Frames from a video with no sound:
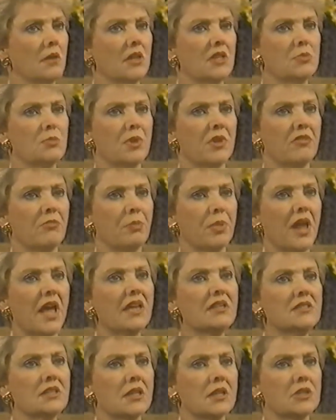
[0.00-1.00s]
Yes, but if
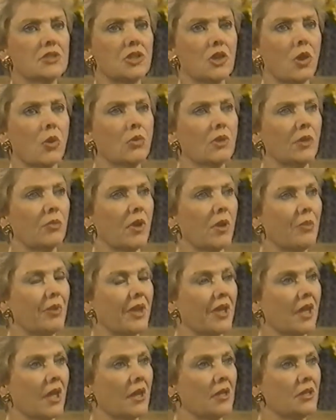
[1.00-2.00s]
blasting is the only way we
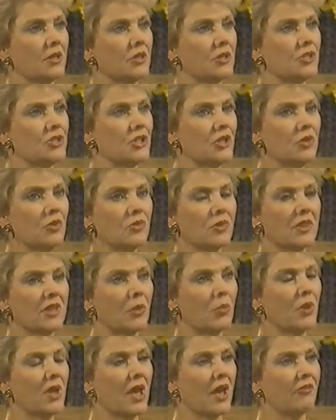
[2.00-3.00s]
can get to the children,
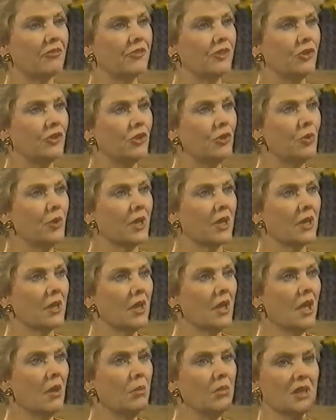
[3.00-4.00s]
then we have to do it.
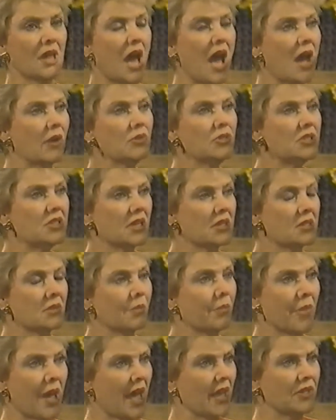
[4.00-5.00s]
I mean, the house
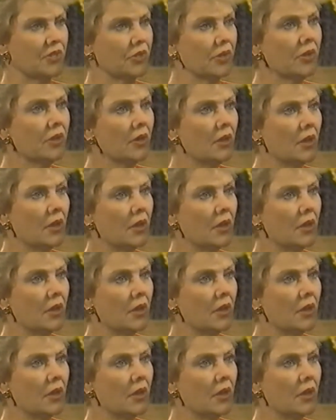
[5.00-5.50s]
doesn't matter.